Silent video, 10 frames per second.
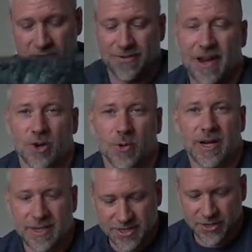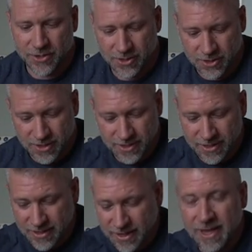You've got a green interior,
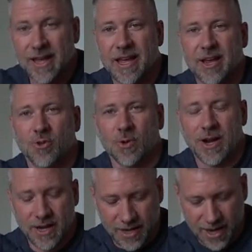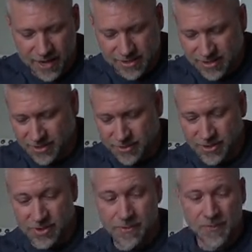a gray
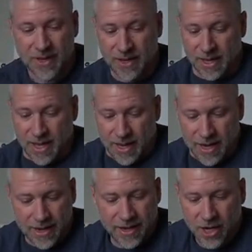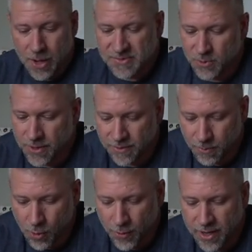exterior, and it comes
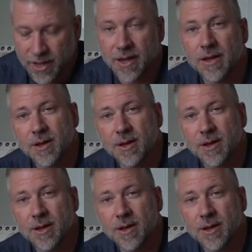with both a